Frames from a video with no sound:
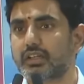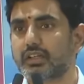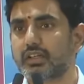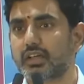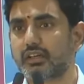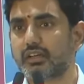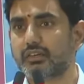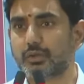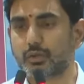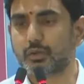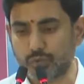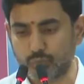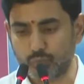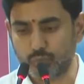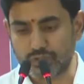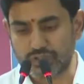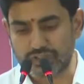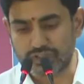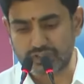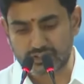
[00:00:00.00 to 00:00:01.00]
and we're going to
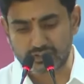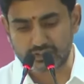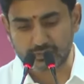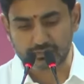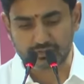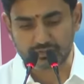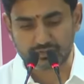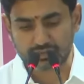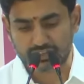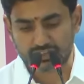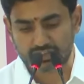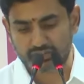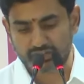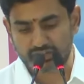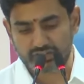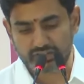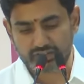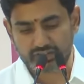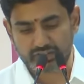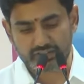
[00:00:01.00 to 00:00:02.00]
work in terms of
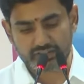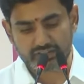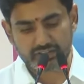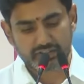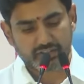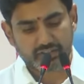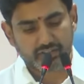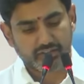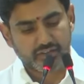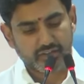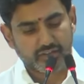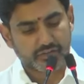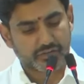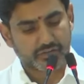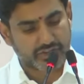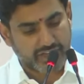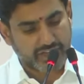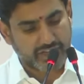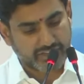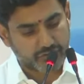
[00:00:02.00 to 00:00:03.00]
delivering that.
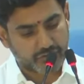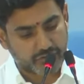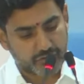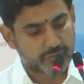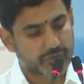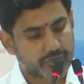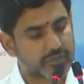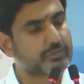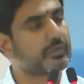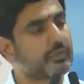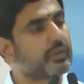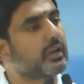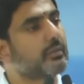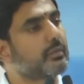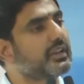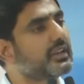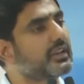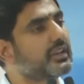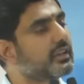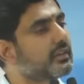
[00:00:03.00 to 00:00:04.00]
So thank you very much for
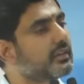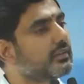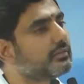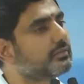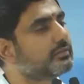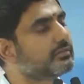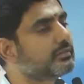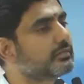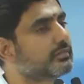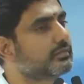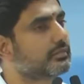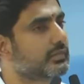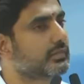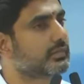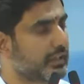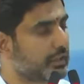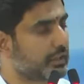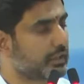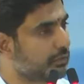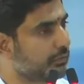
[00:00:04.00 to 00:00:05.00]
coming here.
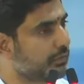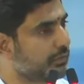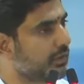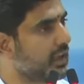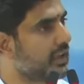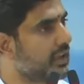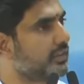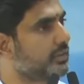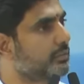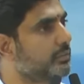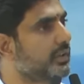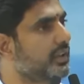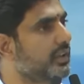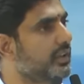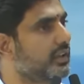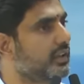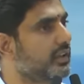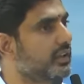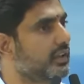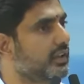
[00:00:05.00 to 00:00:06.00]
Thank you for having
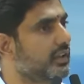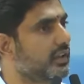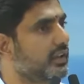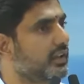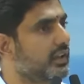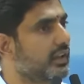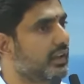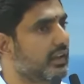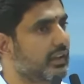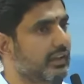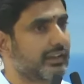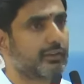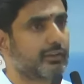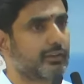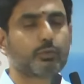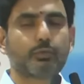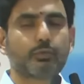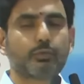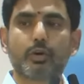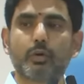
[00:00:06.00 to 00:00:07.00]
me, and I
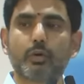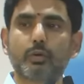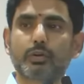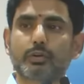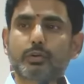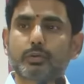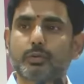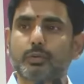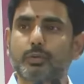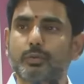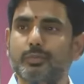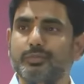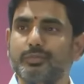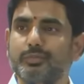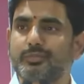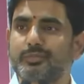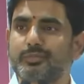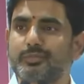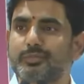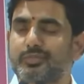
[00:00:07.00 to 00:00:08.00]
look forward
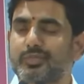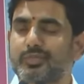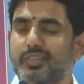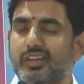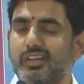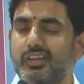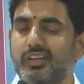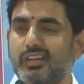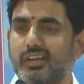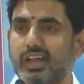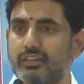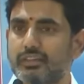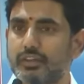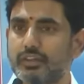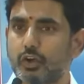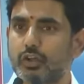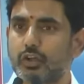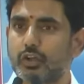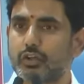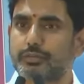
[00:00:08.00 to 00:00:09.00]
to
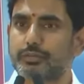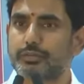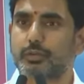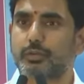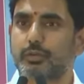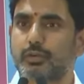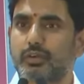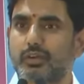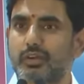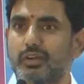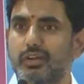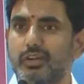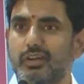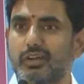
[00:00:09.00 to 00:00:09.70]
having all of you